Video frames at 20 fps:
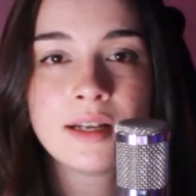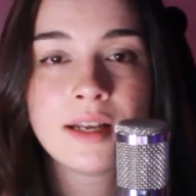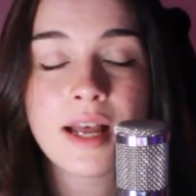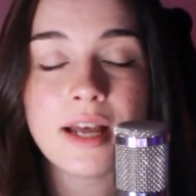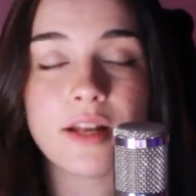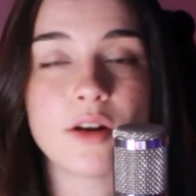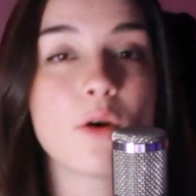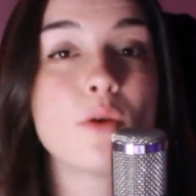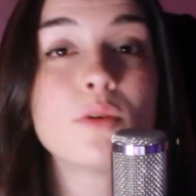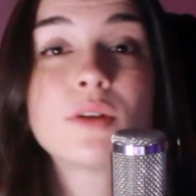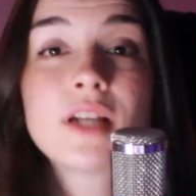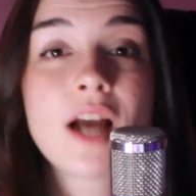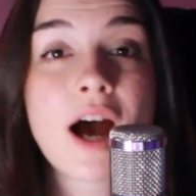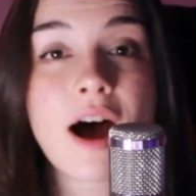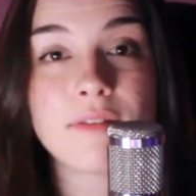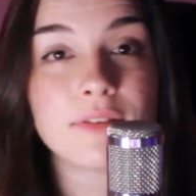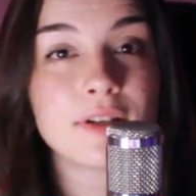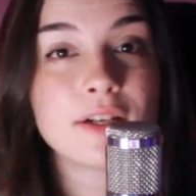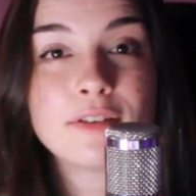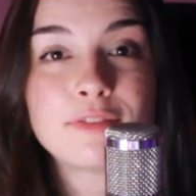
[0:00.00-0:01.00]
an old
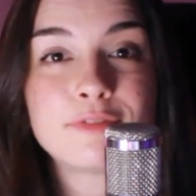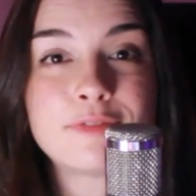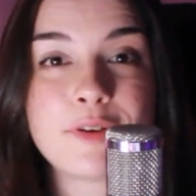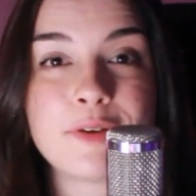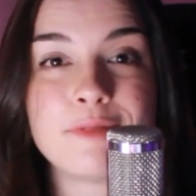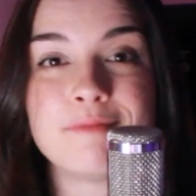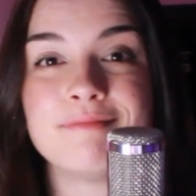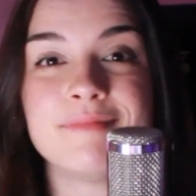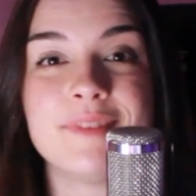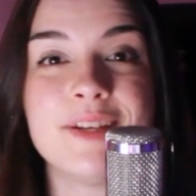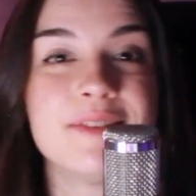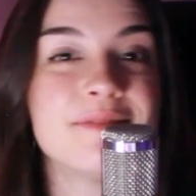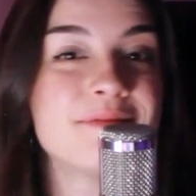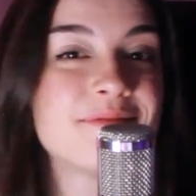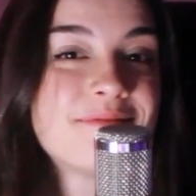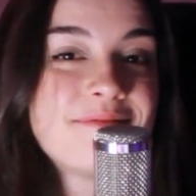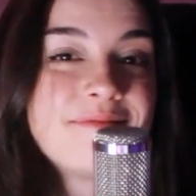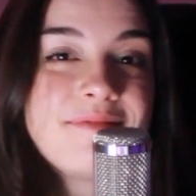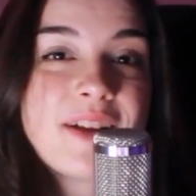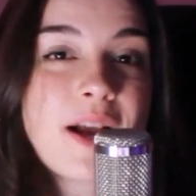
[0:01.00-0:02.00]
cover from
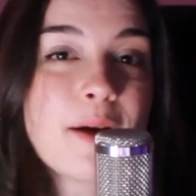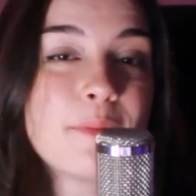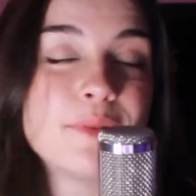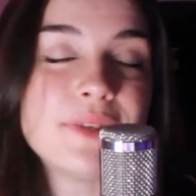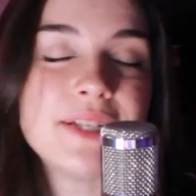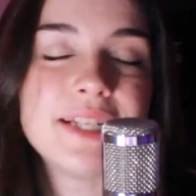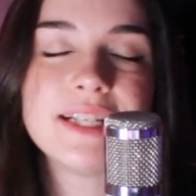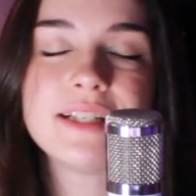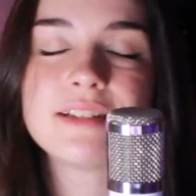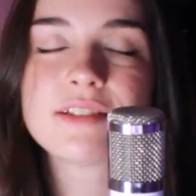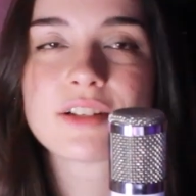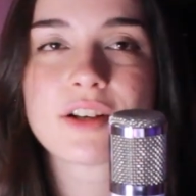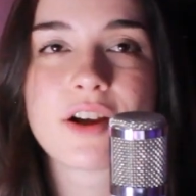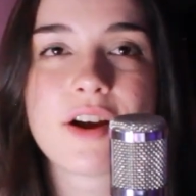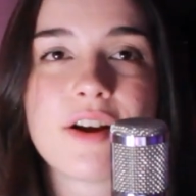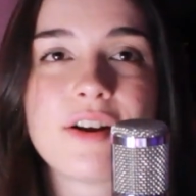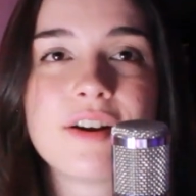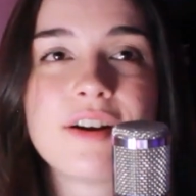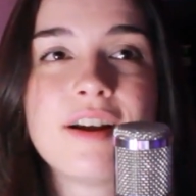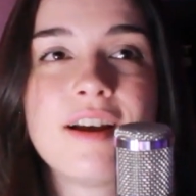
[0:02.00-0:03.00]
a couple of years
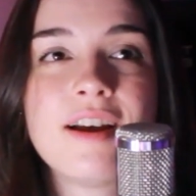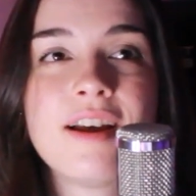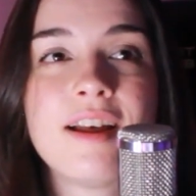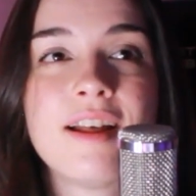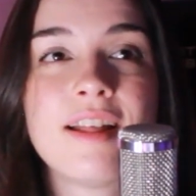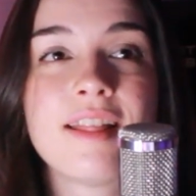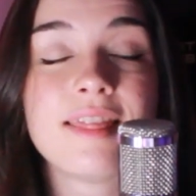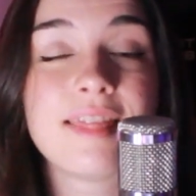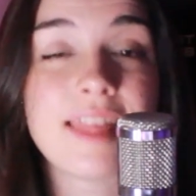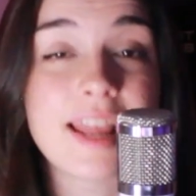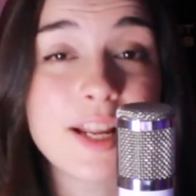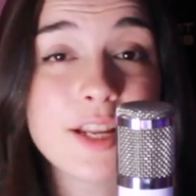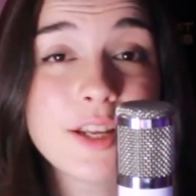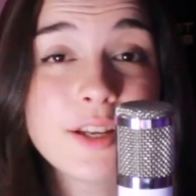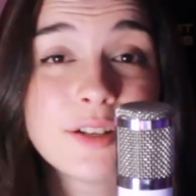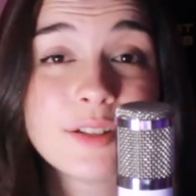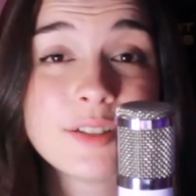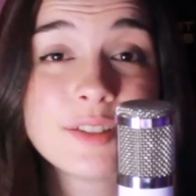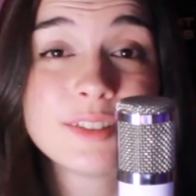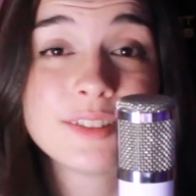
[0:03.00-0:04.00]
ago, thank
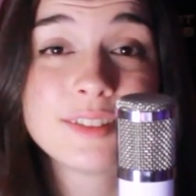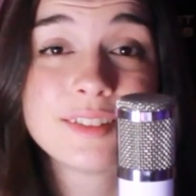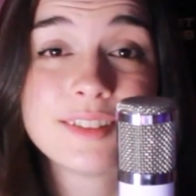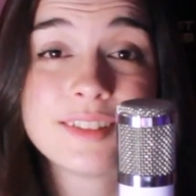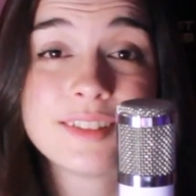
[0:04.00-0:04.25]
you.